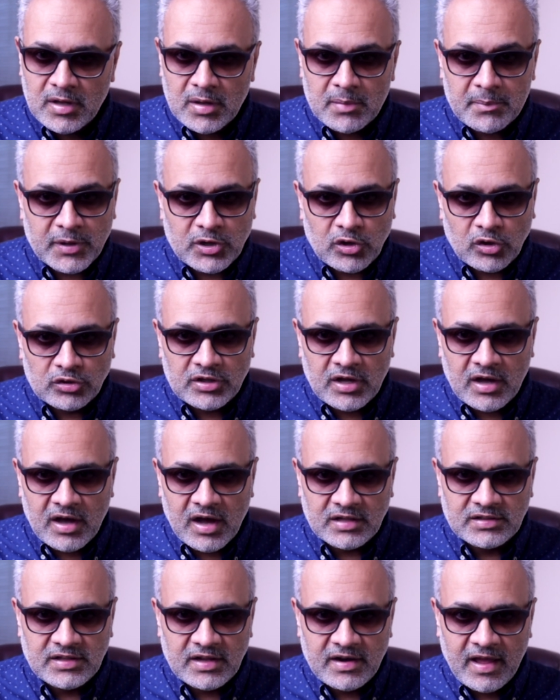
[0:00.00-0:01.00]
But on the
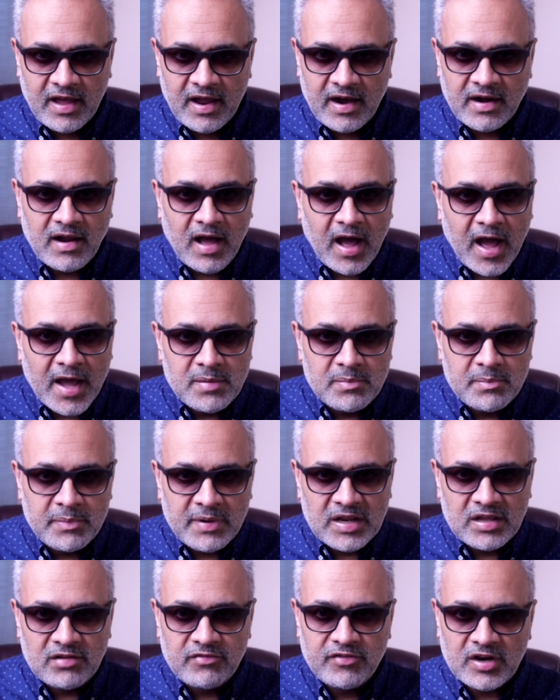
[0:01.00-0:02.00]
other hand, I
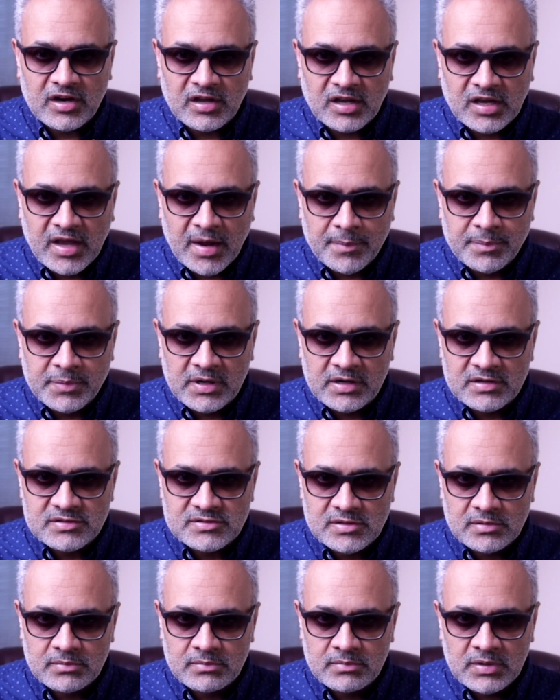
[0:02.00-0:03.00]
believe in
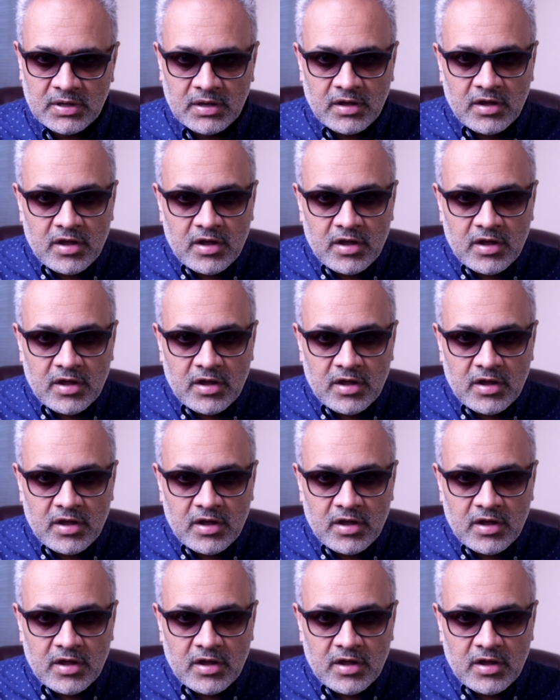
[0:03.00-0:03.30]
capitalism